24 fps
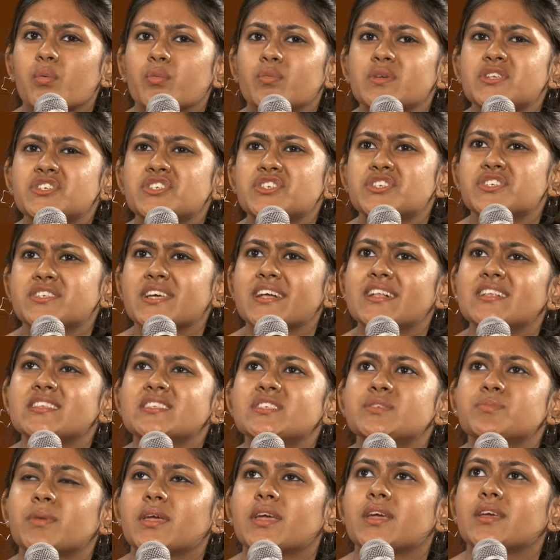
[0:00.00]
which
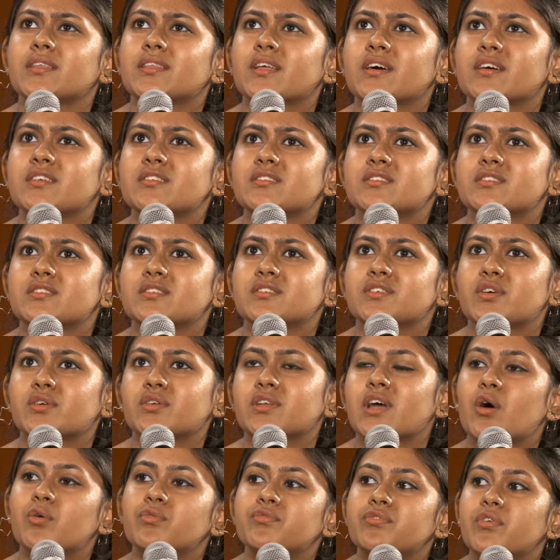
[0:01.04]
tells me that your
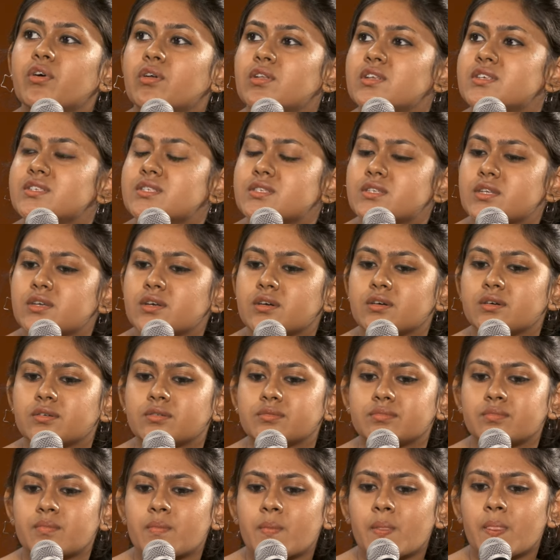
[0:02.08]
downfall is
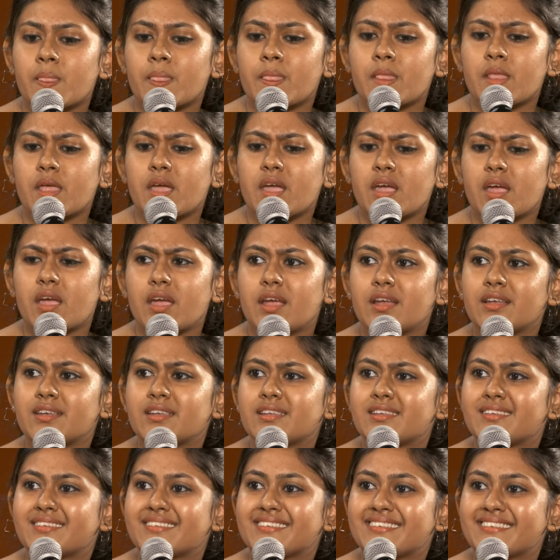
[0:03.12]
near. It
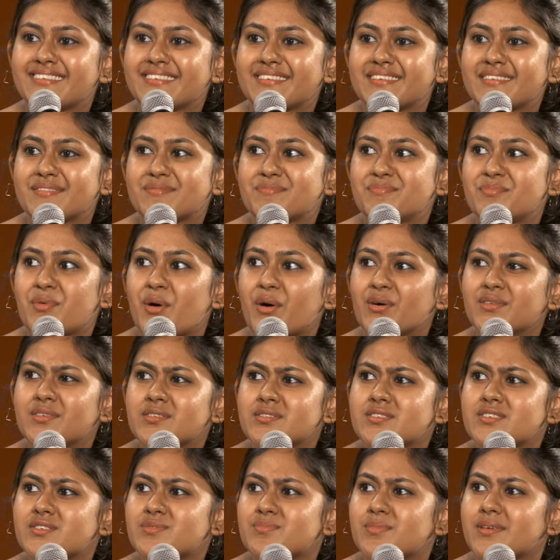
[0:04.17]

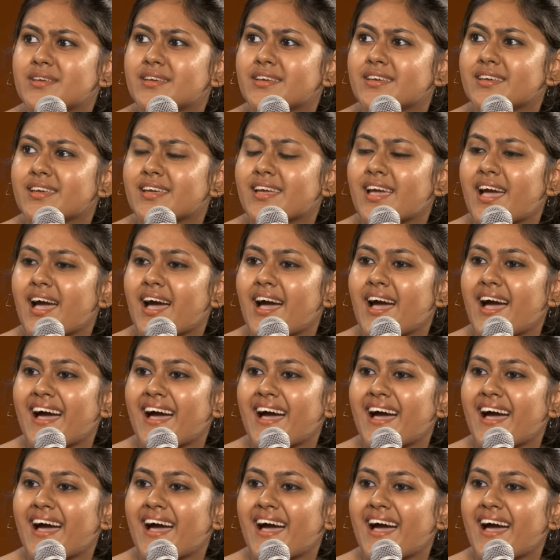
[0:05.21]
bothers me.